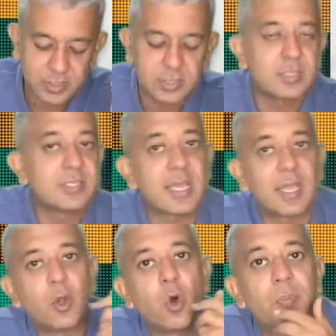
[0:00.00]
Second,
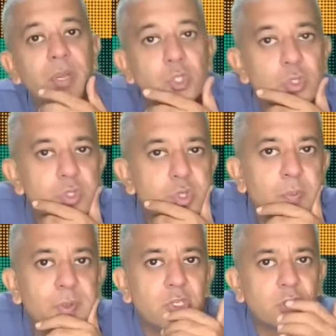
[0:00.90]
operations.
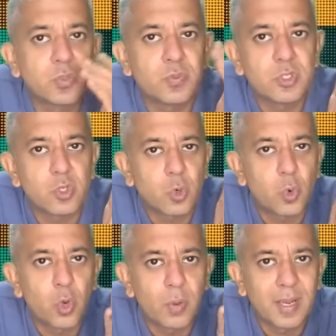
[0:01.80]
Operations means your
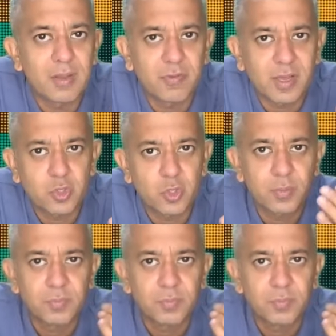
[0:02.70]
core manufacturing.